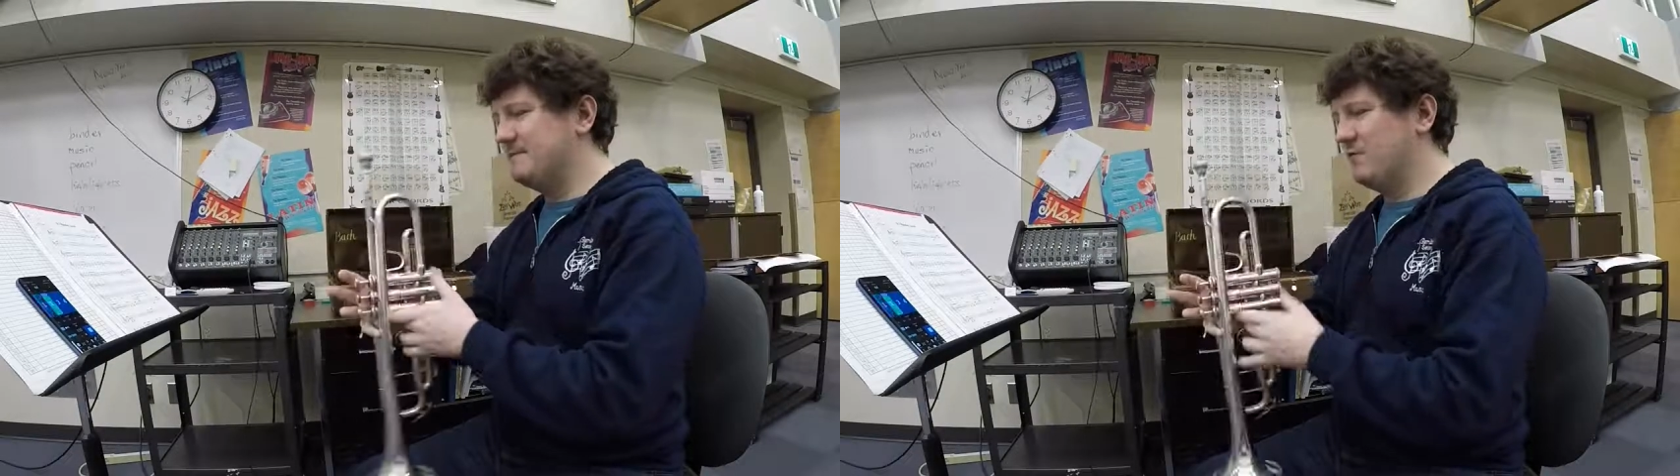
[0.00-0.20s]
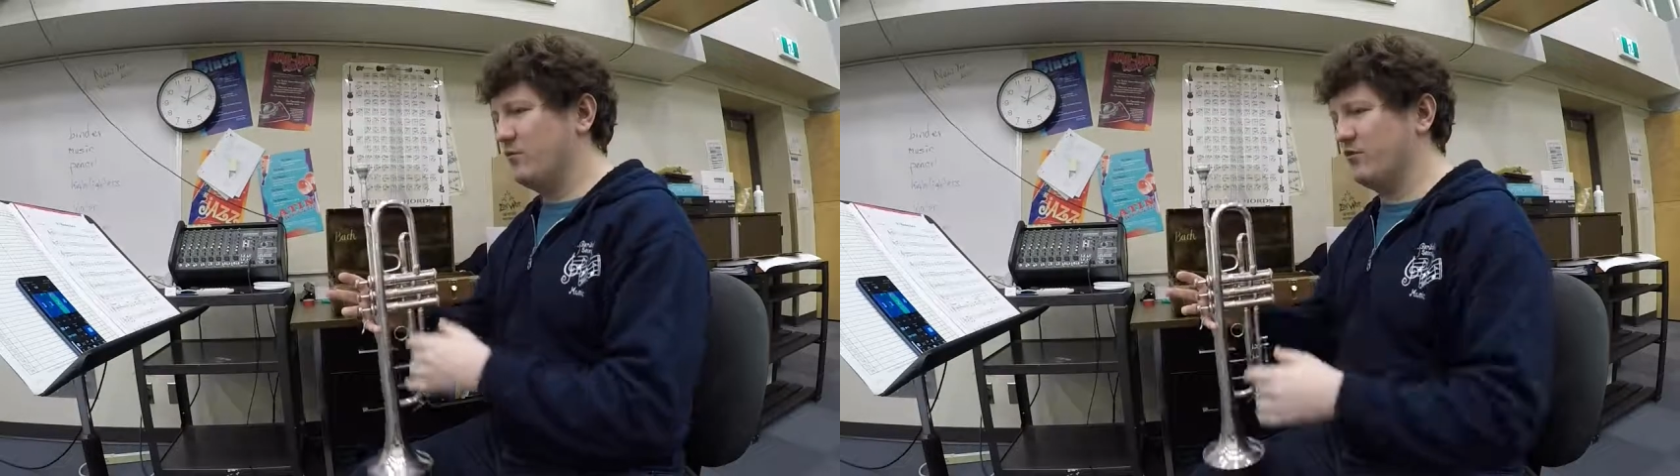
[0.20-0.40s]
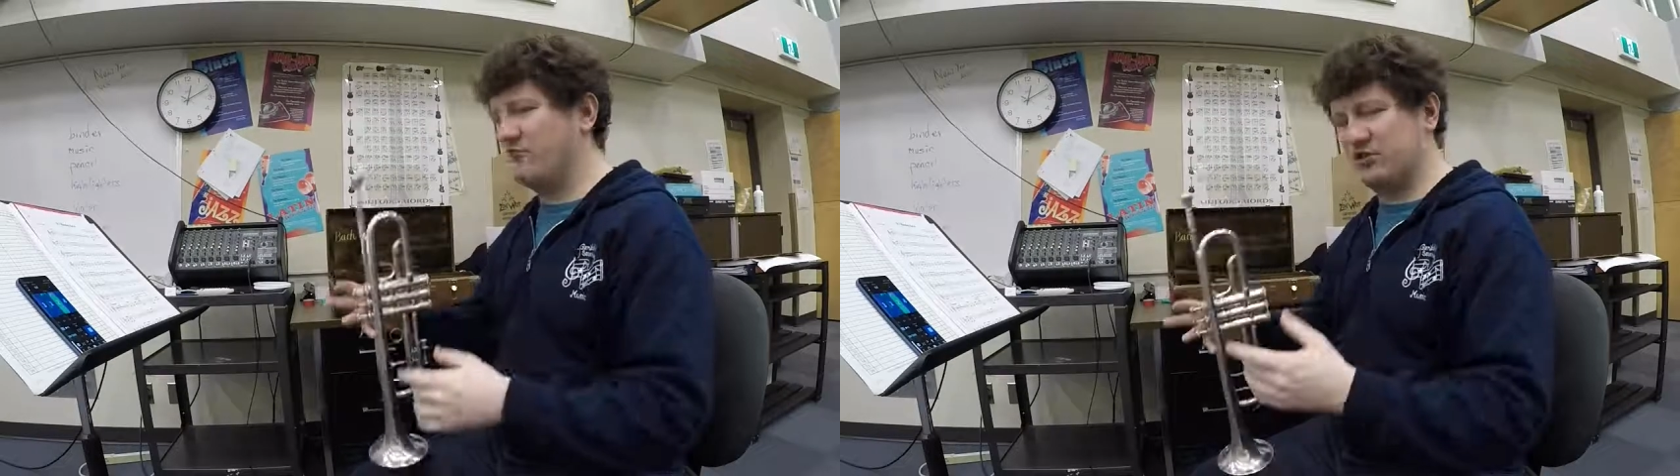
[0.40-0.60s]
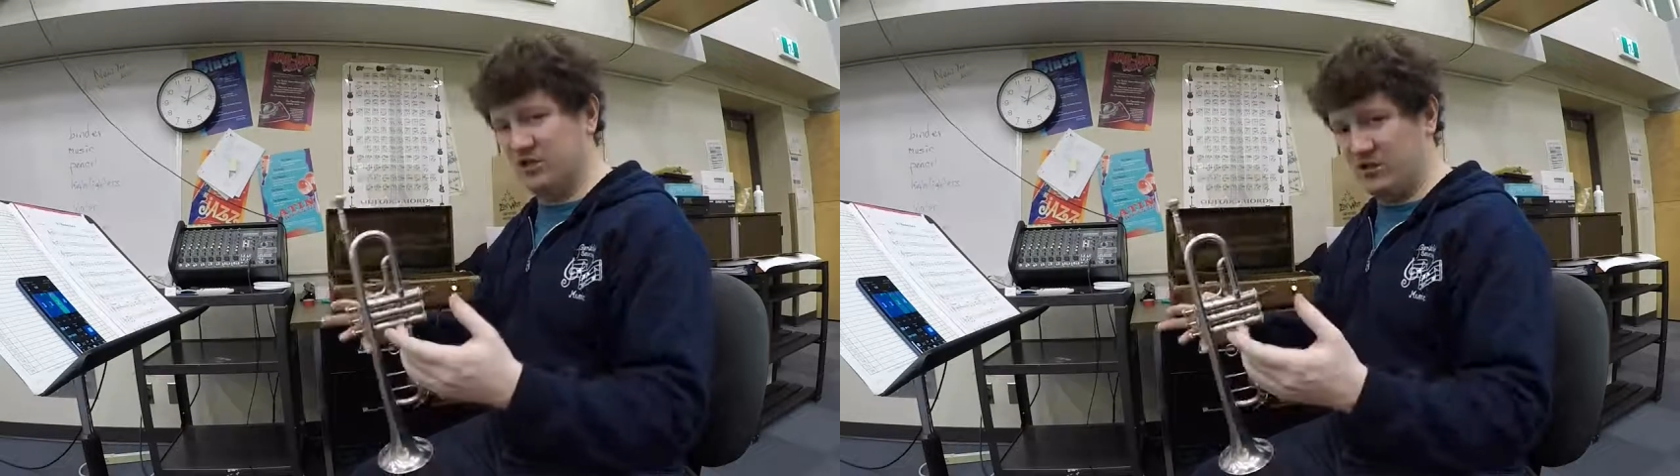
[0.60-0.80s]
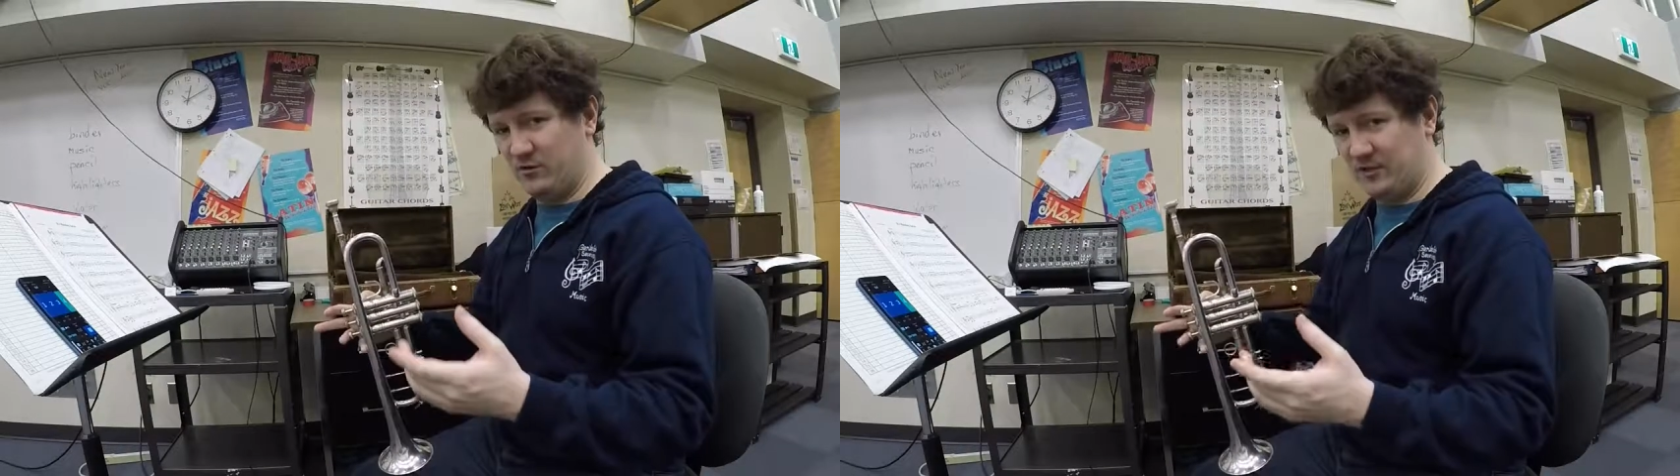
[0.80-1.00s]
With a
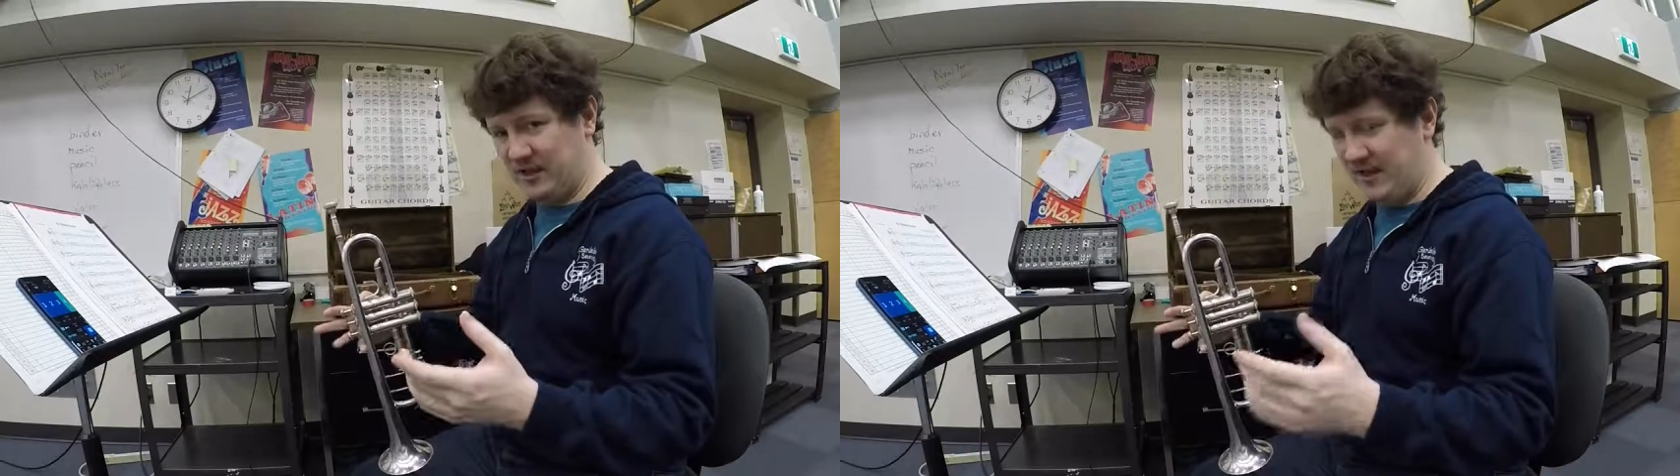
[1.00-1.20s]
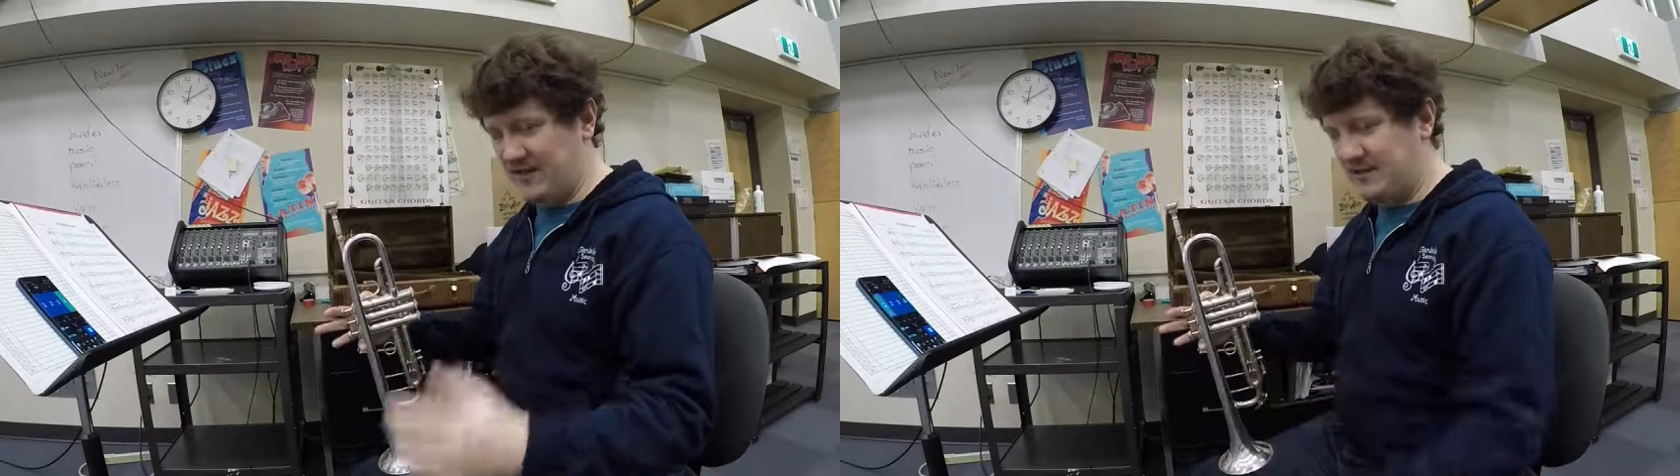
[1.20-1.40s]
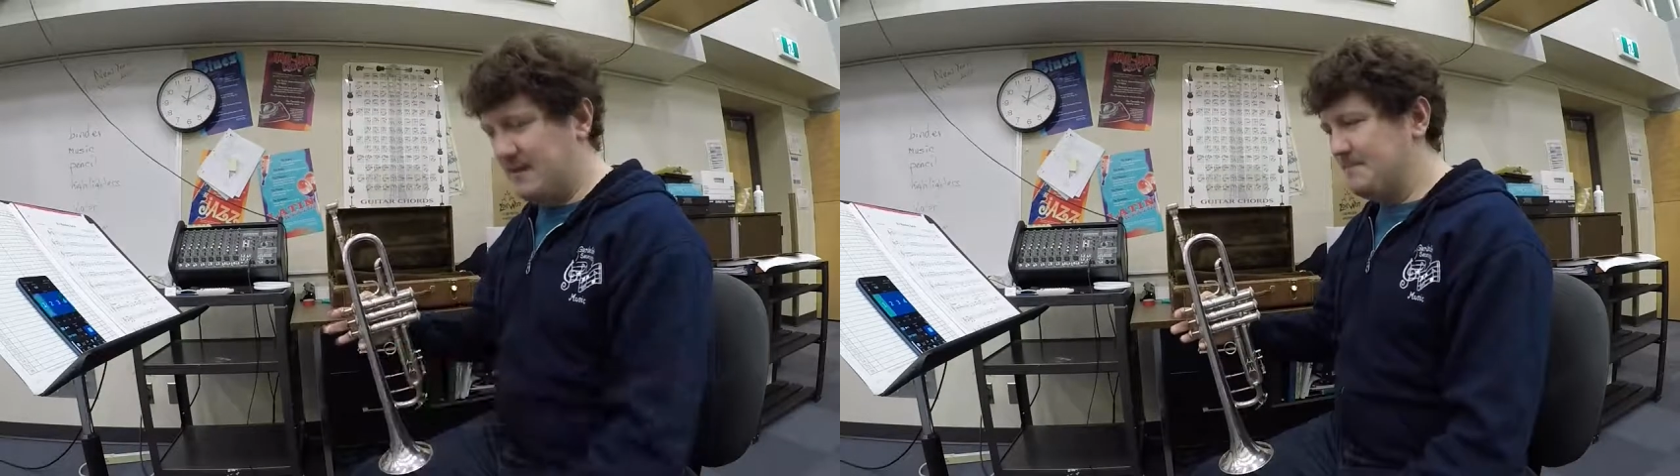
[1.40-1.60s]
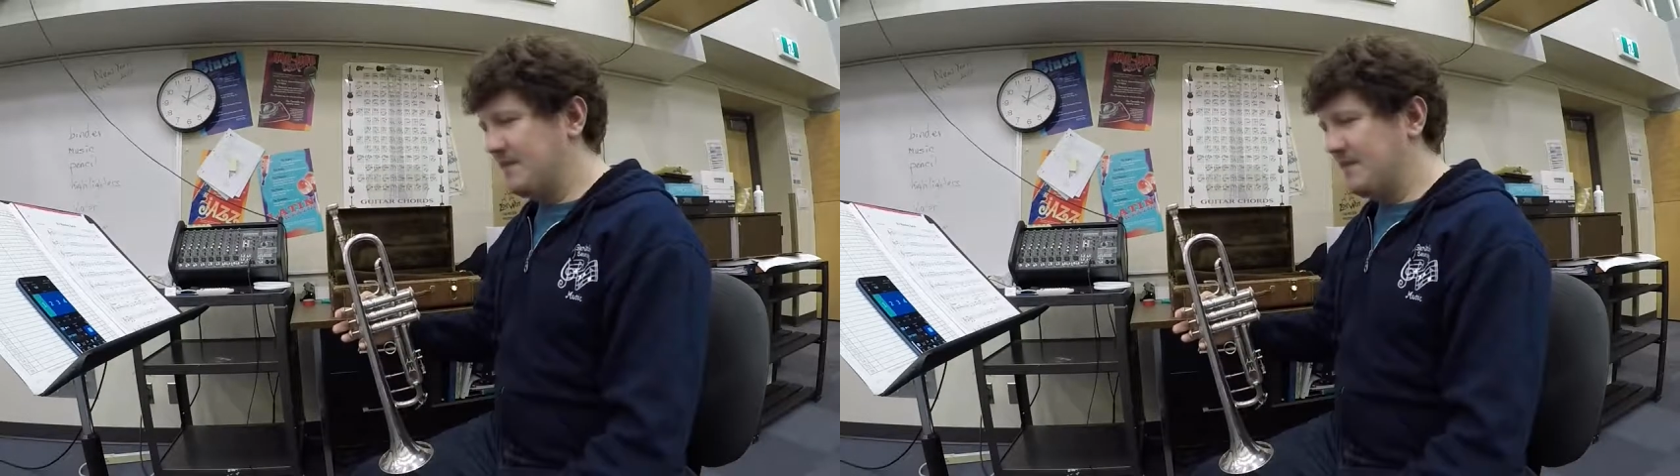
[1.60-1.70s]
crescendo at the end.